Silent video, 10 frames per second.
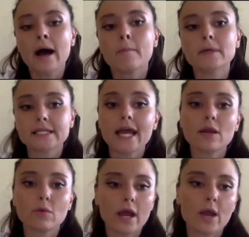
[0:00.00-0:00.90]
But
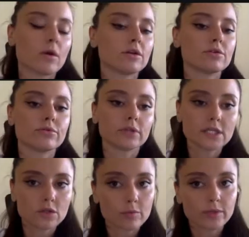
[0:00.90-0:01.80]
anyway, when you
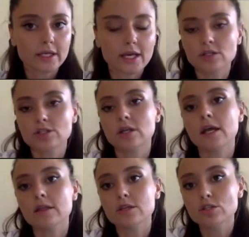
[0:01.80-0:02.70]
release your application
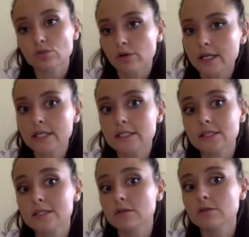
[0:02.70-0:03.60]
and the store
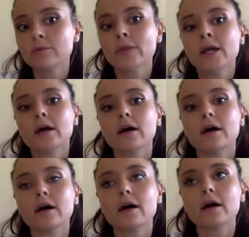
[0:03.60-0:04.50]
index you,
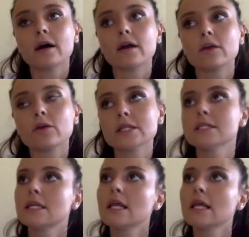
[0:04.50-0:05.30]
you can see